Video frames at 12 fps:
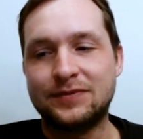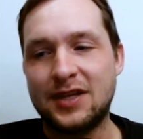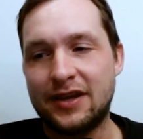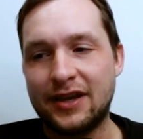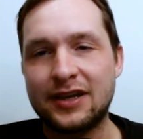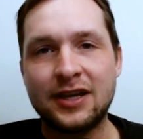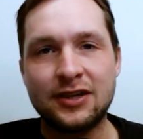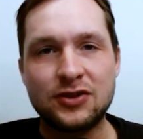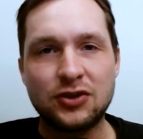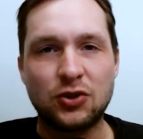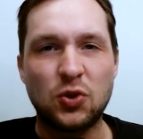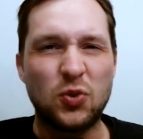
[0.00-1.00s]
Yeah, that kind
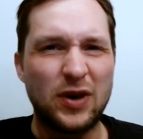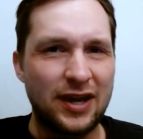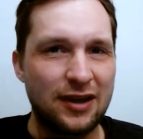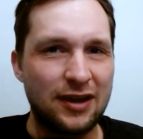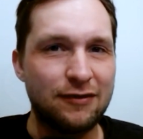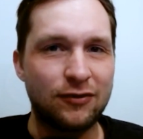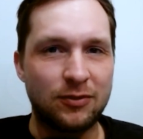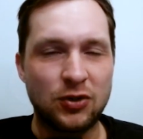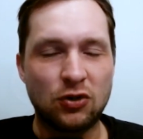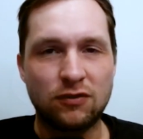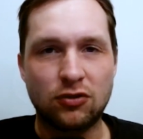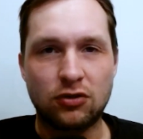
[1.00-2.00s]
of took away from
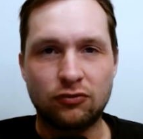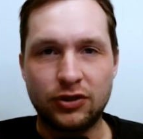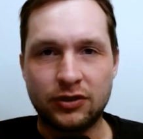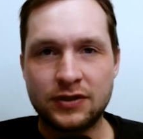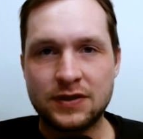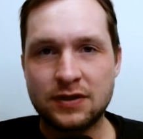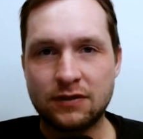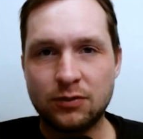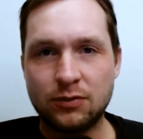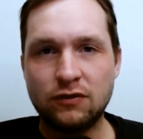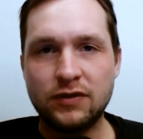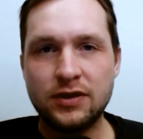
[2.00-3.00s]
the overall realness of the
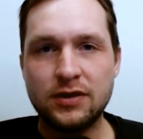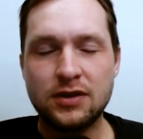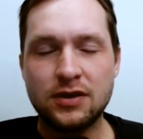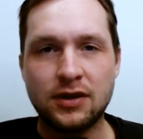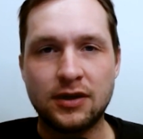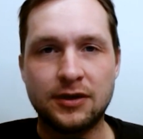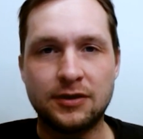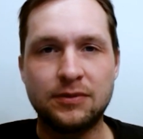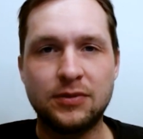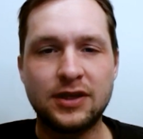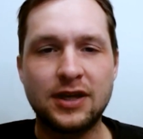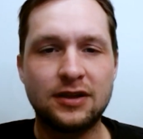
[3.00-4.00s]
movie.
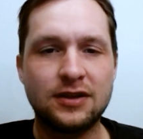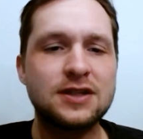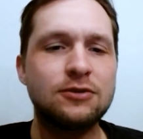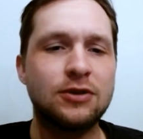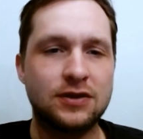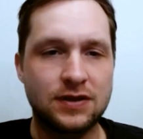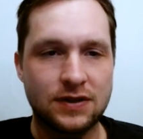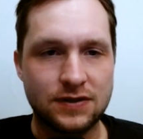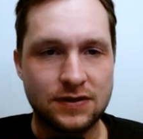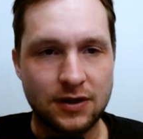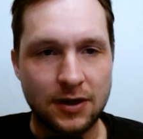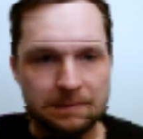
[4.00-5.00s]
But yeah, let's see what else he has to